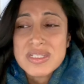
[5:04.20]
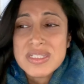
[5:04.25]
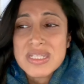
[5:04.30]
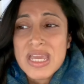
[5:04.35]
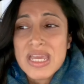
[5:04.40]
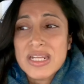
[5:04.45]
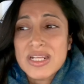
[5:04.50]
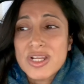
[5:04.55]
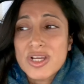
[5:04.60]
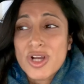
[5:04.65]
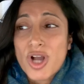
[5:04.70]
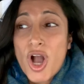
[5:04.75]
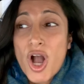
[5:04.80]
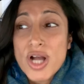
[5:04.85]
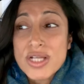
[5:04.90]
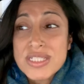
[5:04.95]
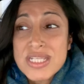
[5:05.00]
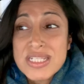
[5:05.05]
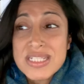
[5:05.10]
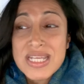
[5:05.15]
and
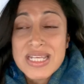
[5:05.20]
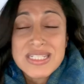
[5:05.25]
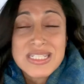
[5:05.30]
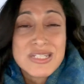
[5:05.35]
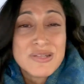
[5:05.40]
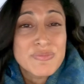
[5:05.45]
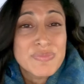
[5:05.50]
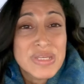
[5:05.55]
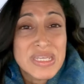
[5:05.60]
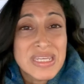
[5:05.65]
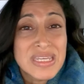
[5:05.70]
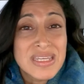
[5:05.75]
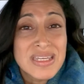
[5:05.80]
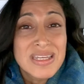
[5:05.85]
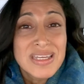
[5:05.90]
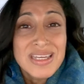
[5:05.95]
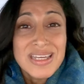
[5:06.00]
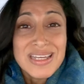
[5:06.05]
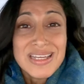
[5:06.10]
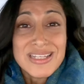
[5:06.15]
causes us to be
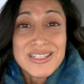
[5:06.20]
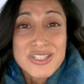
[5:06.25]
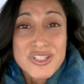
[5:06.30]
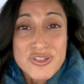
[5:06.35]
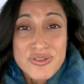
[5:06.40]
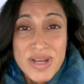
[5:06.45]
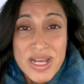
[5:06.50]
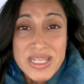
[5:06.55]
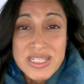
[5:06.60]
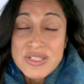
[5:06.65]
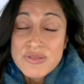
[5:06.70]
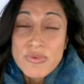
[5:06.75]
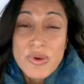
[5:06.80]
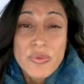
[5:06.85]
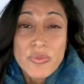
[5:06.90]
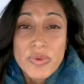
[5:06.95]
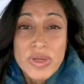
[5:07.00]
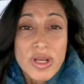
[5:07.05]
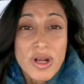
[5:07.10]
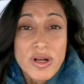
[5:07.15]
in stress.
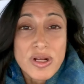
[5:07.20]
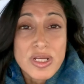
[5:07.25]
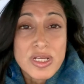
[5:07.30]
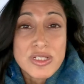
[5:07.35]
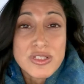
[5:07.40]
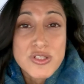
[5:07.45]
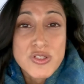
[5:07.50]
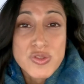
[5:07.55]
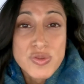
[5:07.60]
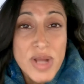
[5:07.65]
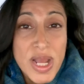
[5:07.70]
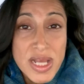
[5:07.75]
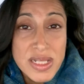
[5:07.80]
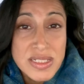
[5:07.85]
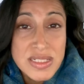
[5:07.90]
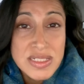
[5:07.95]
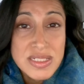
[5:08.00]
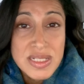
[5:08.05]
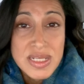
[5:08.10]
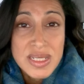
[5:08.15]
When we are in
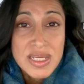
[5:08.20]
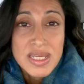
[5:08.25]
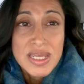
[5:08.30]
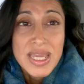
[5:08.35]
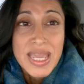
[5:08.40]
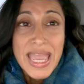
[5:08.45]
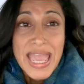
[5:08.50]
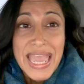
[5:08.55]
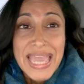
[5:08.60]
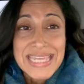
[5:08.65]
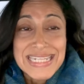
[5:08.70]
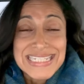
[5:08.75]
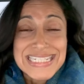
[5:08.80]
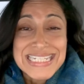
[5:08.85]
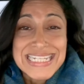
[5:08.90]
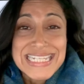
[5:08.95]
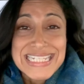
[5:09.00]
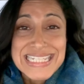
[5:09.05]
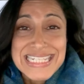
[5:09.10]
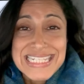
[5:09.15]
stress and
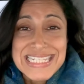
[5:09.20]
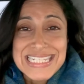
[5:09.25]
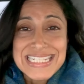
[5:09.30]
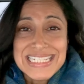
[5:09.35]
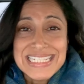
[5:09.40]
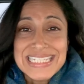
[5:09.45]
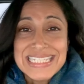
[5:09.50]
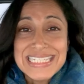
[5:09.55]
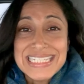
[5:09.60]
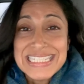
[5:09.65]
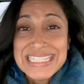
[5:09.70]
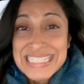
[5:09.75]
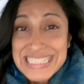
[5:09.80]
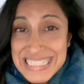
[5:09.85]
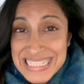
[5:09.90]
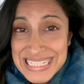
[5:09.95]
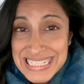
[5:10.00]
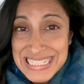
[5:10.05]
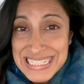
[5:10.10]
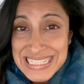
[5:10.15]

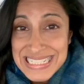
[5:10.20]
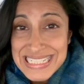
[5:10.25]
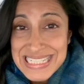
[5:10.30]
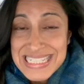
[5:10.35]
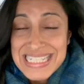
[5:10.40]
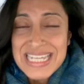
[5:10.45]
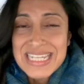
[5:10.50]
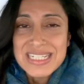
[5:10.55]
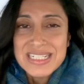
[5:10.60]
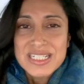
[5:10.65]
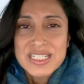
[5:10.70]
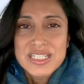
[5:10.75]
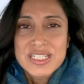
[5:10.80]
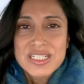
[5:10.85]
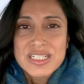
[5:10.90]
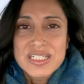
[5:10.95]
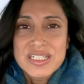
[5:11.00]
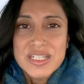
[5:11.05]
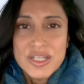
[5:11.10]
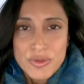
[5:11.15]
dis-ease,
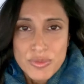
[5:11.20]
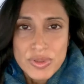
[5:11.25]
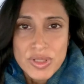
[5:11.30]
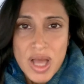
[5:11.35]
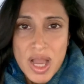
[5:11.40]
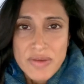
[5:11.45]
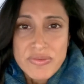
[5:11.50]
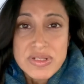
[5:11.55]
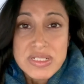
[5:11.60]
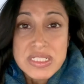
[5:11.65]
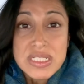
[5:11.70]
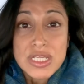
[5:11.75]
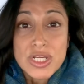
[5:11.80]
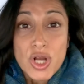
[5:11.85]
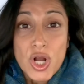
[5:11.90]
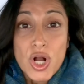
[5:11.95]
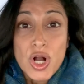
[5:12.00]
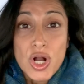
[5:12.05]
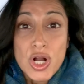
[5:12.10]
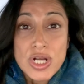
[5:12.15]
it will obviously
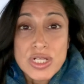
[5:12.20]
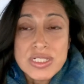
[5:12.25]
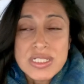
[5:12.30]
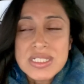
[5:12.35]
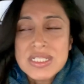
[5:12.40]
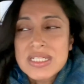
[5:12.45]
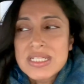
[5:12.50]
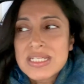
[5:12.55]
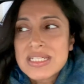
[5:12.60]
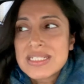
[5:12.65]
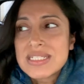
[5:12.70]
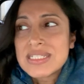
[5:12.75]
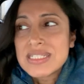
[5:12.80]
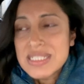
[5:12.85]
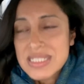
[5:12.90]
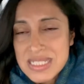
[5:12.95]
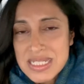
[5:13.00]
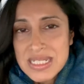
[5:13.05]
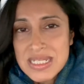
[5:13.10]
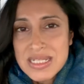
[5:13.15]
cause
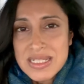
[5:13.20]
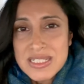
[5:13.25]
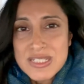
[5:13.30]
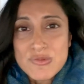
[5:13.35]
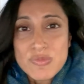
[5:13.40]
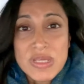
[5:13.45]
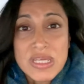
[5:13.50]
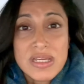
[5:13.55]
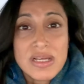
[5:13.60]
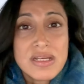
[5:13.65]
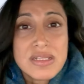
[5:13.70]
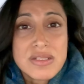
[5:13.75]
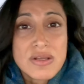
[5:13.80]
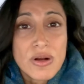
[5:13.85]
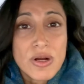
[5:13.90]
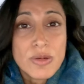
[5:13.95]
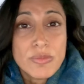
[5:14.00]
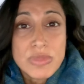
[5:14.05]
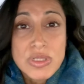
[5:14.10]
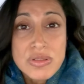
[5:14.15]
disease because
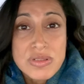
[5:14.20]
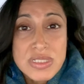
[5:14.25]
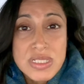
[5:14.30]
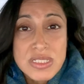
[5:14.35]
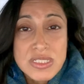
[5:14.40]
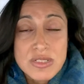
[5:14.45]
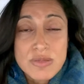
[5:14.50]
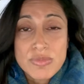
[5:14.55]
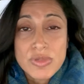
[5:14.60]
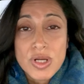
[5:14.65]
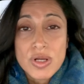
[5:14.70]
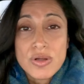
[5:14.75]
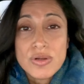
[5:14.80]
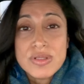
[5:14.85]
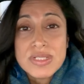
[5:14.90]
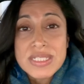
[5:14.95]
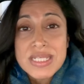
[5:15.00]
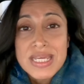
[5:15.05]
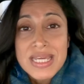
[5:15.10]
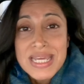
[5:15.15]
our immune system
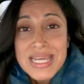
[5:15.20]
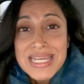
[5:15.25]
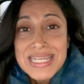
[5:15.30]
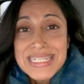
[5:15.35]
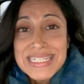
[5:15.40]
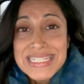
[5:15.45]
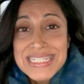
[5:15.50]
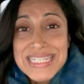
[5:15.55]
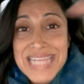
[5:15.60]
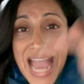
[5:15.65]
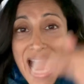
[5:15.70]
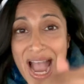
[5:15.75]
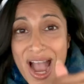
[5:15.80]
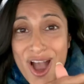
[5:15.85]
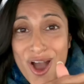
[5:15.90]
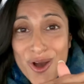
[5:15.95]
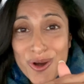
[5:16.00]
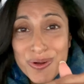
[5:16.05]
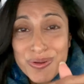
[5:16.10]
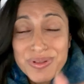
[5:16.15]
goes
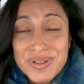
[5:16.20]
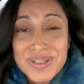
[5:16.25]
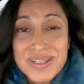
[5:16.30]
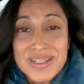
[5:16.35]
down.